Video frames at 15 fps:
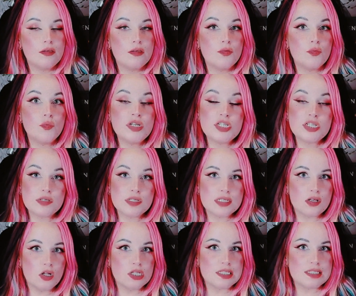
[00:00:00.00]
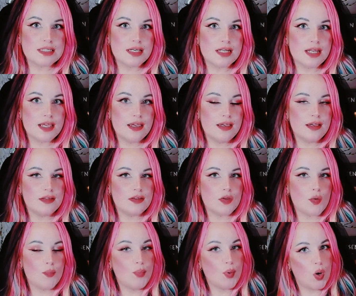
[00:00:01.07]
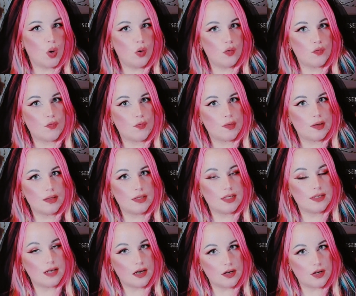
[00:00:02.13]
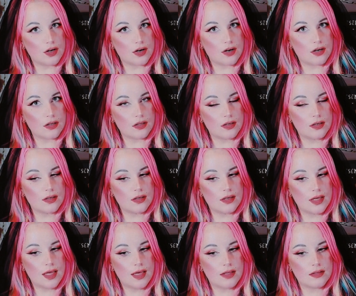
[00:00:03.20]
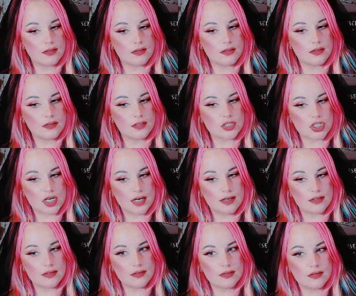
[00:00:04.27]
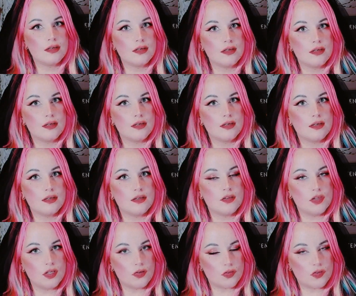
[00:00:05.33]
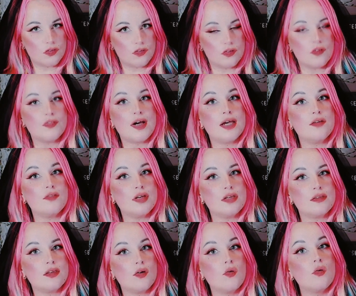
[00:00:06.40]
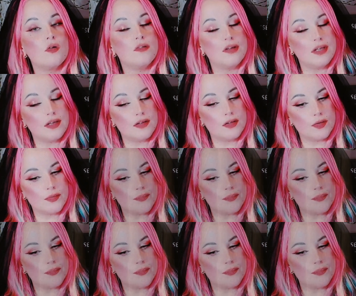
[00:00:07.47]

which resulted in both the young girl and the child not surviving the ordeal.